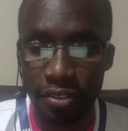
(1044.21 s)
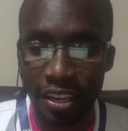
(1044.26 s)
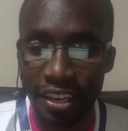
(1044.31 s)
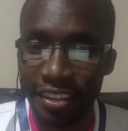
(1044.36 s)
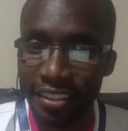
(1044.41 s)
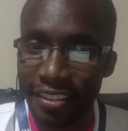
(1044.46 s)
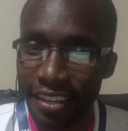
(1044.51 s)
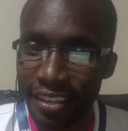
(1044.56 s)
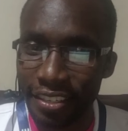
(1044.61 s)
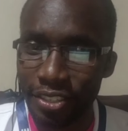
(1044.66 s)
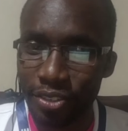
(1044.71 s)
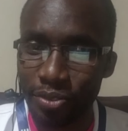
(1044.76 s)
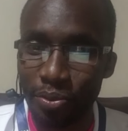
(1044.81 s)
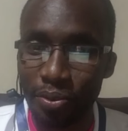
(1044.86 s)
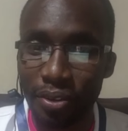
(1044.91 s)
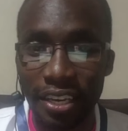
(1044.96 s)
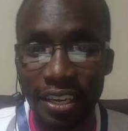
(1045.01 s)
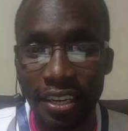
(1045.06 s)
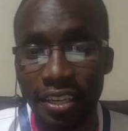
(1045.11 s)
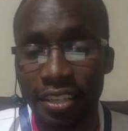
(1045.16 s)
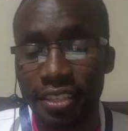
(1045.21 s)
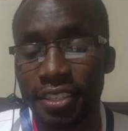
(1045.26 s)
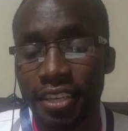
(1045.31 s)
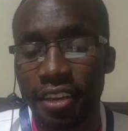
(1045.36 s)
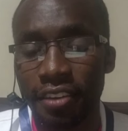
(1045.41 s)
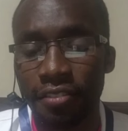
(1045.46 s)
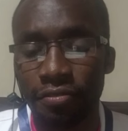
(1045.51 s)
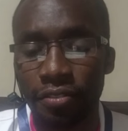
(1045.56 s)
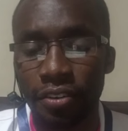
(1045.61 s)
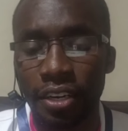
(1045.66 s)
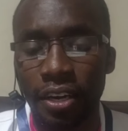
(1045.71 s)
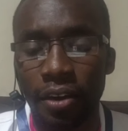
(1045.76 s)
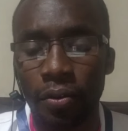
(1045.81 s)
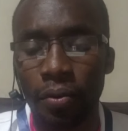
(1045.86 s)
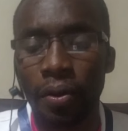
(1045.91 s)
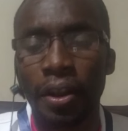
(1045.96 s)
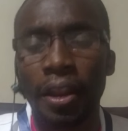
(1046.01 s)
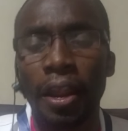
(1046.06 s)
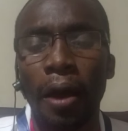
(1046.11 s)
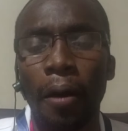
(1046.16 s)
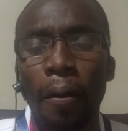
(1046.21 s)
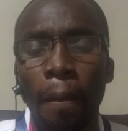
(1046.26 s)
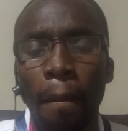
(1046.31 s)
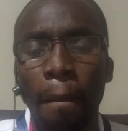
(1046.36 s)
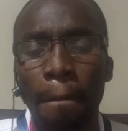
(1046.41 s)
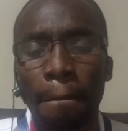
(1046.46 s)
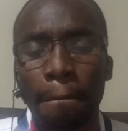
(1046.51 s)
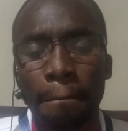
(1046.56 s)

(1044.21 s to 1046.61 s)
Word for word: And that is what I can say for now. Now,